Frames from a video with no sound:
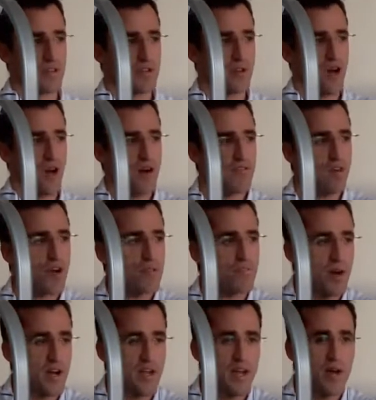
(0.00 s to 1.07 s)
I've got
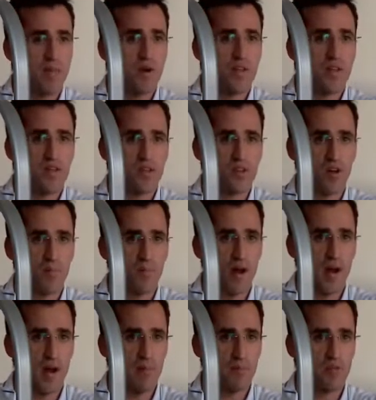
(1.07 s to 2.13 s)
my camera that's on my
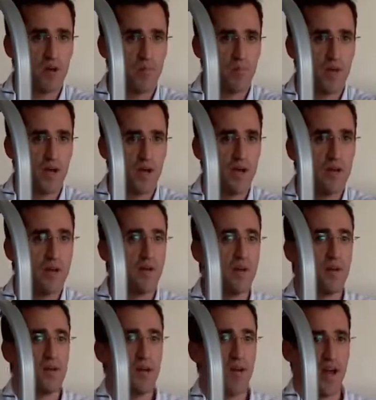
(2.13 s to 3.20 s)
laptop here,
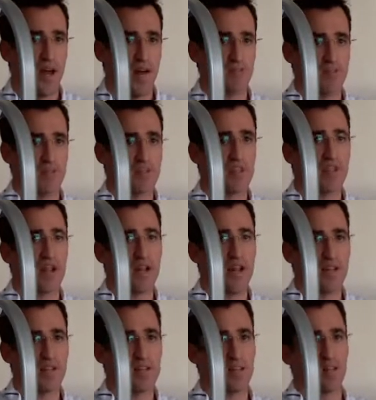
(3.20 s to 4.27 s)
and I've just
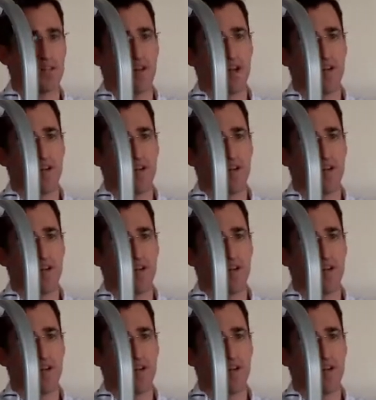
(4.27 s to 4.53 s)
selected a